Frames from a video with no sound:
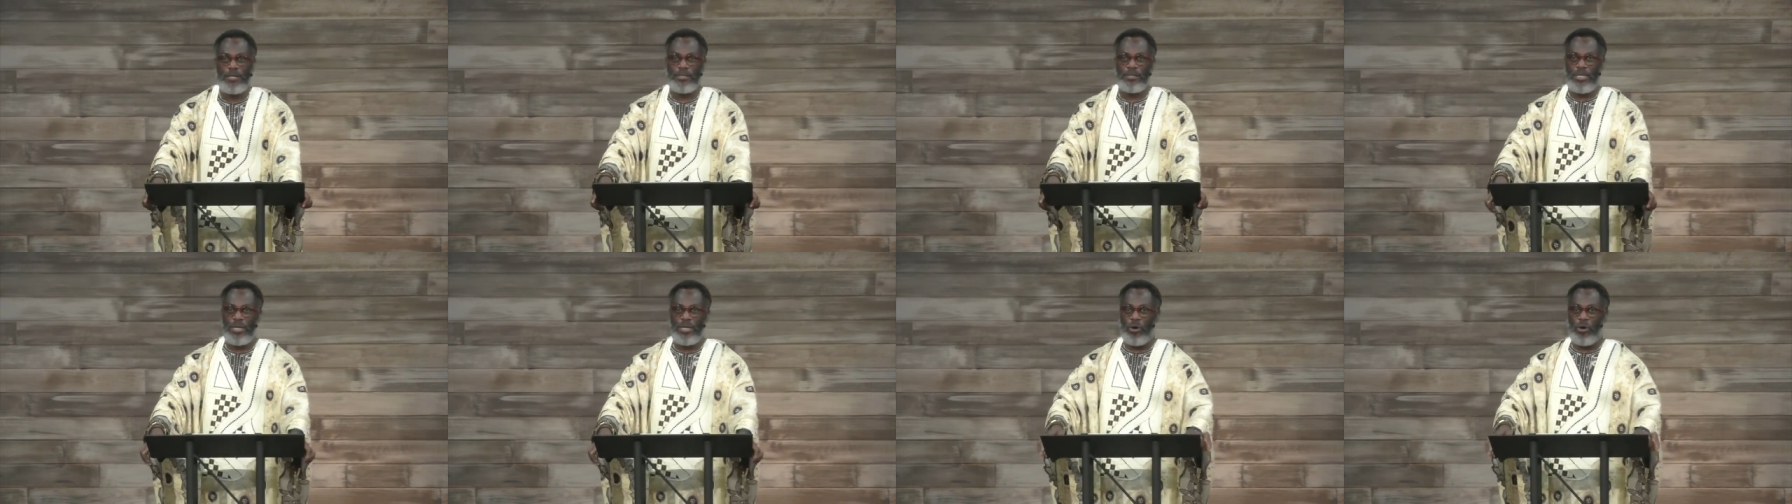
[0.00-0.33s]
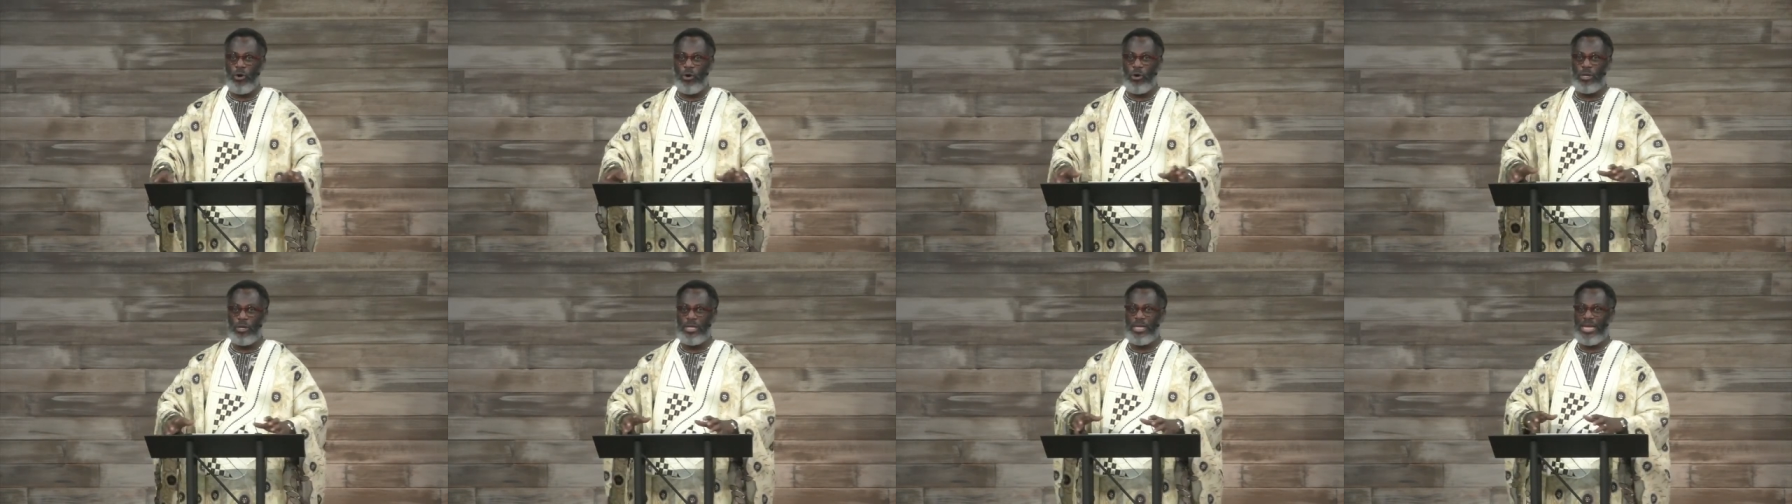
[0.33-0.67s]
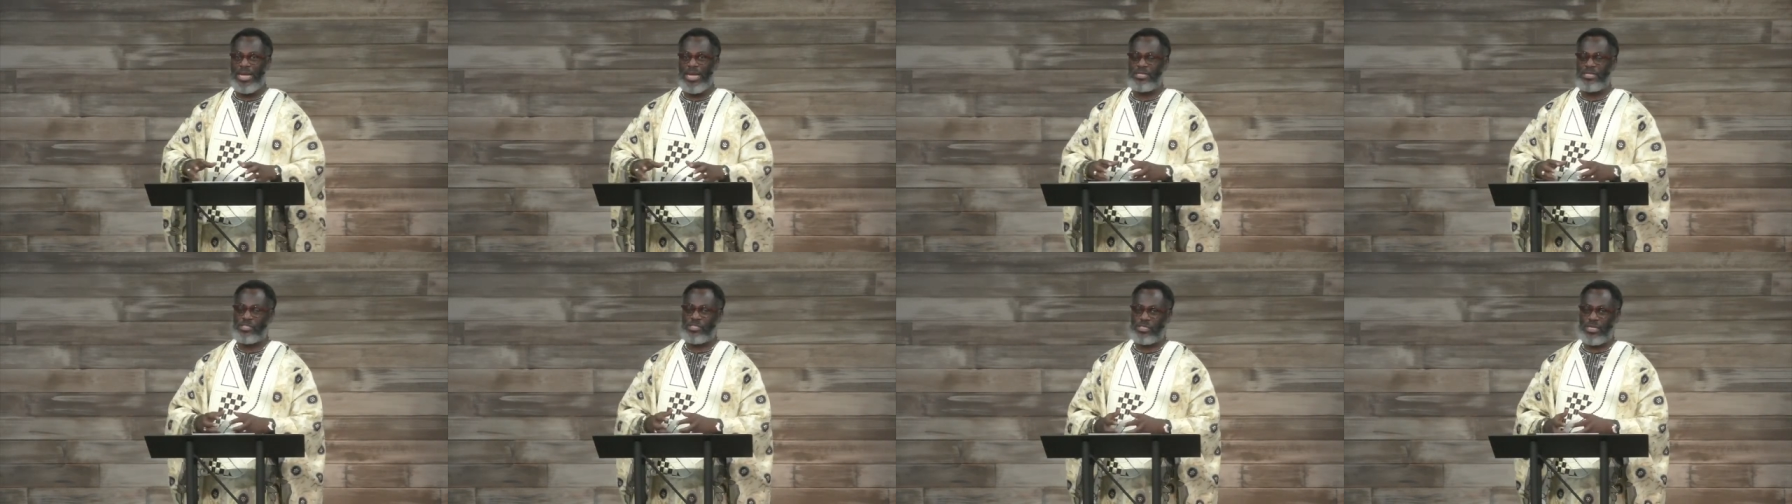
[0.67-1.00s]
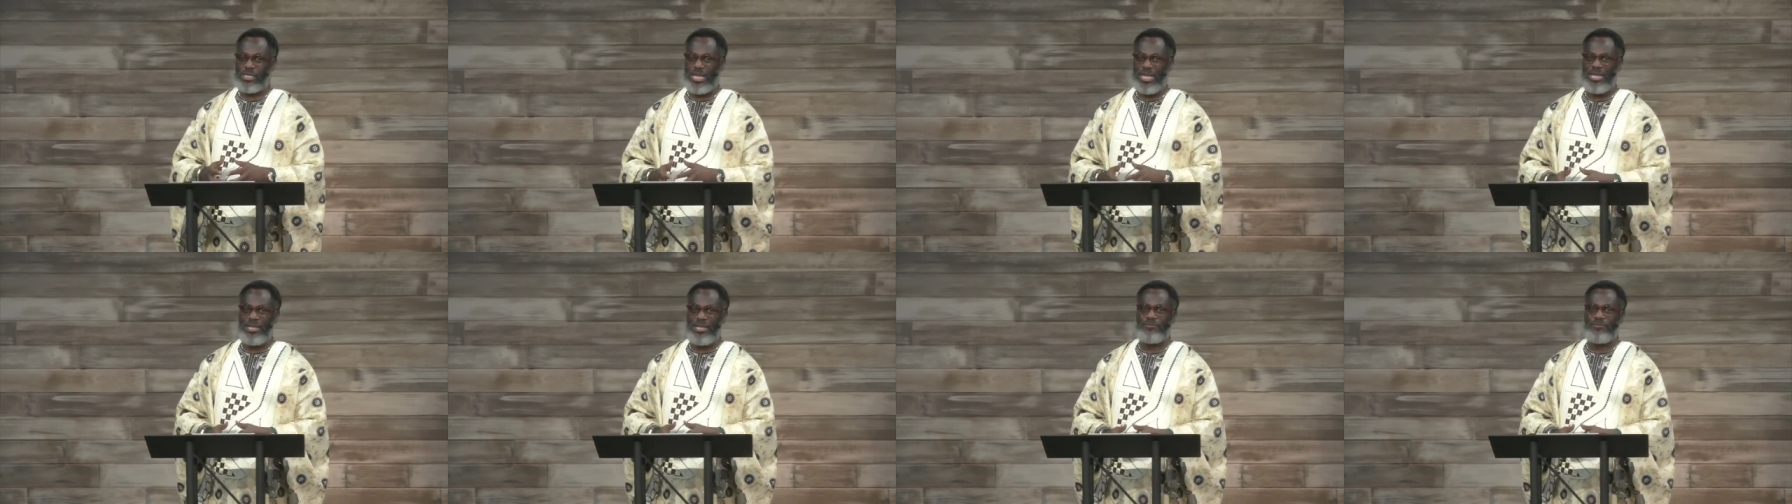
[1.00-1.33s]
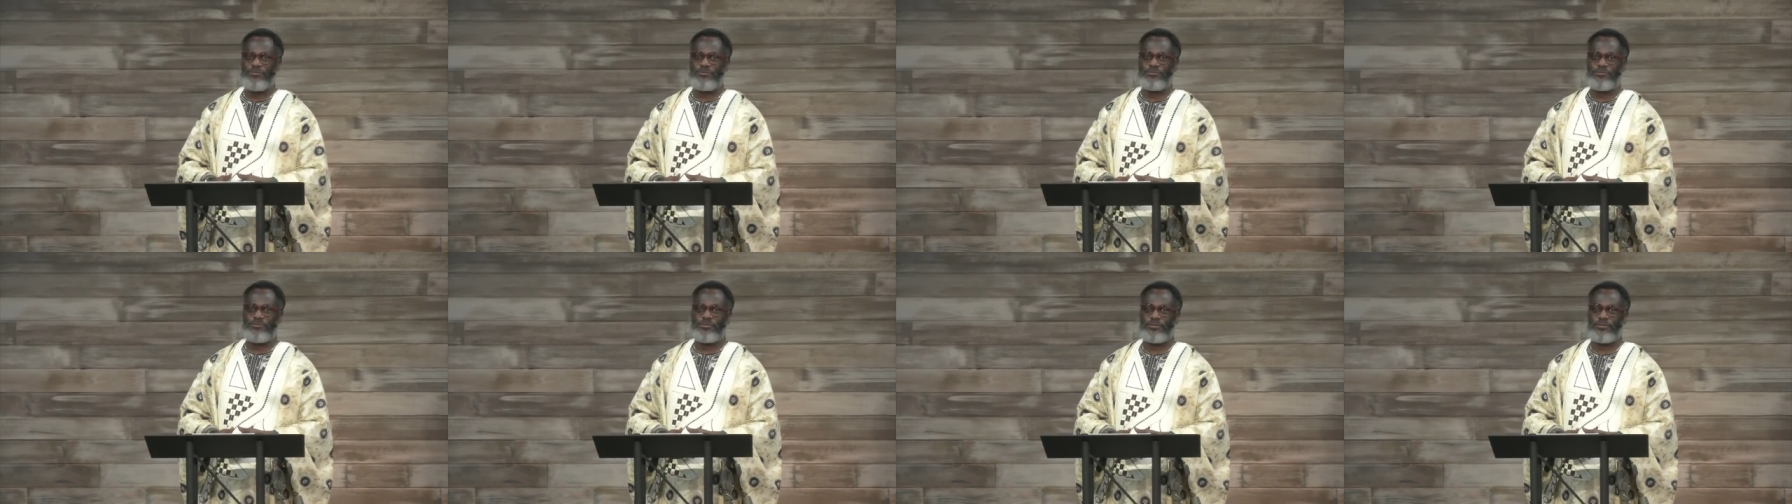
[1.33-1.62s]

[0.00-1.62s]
They only enslave,